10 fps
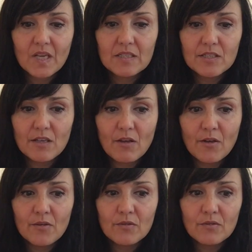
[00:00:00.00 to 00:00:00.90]

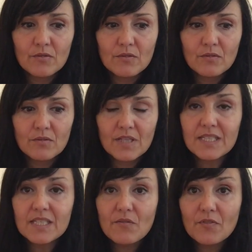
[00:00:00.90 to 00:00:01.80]
So
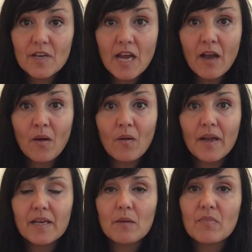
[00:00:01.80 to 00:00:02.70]
that's it for now,
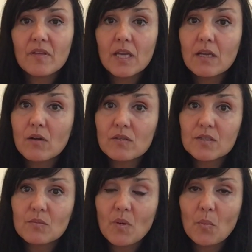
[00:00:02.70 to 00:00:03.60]
and I'm thinking
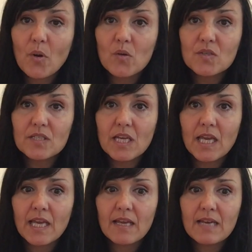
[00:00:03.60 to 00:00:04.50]
also about
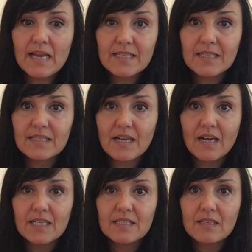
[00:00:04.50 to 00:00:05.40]
posting an
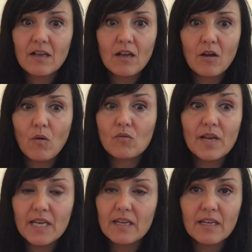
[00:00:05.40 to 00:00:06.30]
exercise,
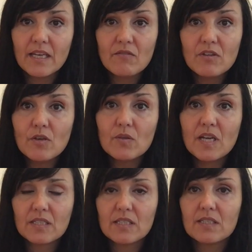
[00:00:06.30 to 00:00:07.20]
already giving you an
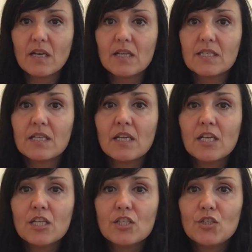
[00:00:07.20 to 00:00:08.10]
exercise
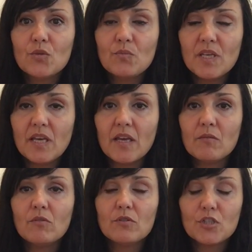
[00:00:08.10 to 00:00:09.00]
to be
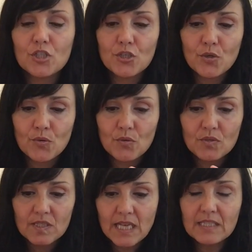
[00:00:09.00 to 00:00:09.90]
able to
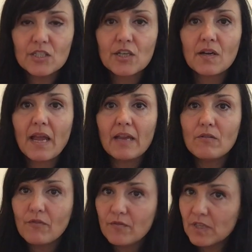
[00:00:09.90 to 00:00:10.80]
center and
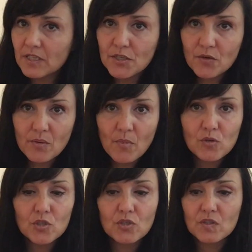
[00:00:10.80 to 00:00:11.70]
feel your
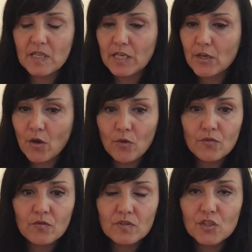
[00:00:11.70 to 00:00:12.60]
emotions and go
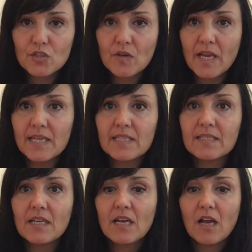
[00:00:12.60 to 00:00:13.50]
through the stress,